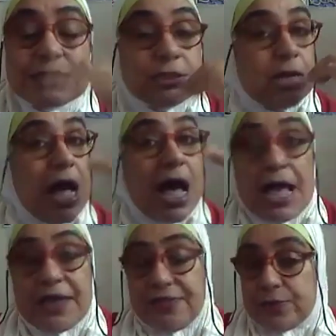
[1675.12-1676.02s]
letter
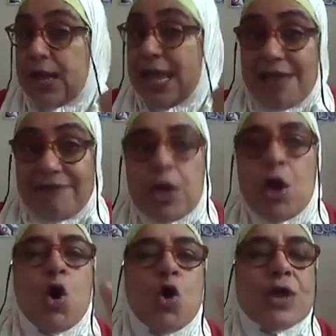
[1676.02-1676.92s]
either heavy
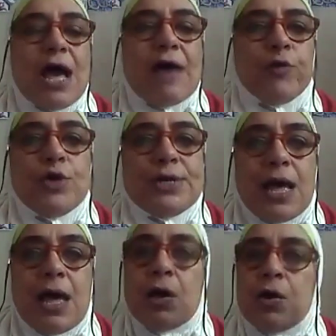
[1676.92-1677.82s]
or have
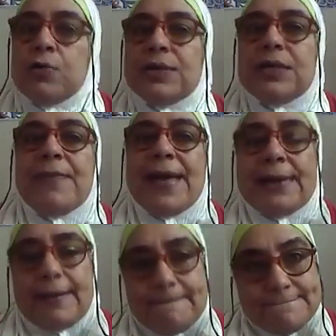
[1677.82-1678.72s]
gunna or imala.